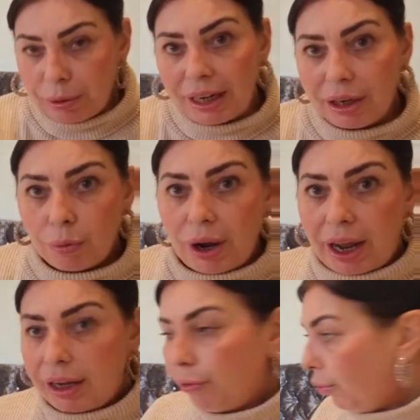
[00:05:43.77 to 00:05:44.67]
being
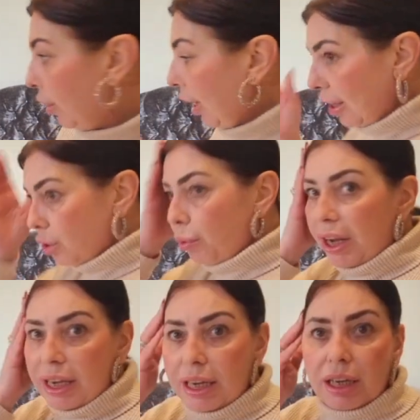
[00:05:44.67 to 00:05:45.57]
away for the last
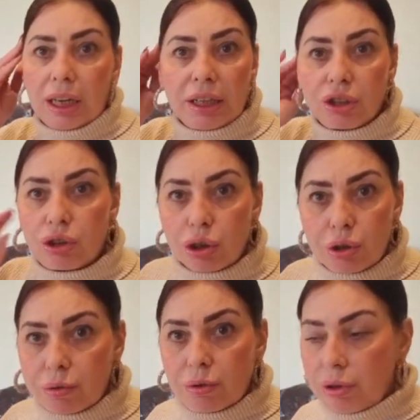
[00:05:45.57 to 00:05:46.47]
week, it's just,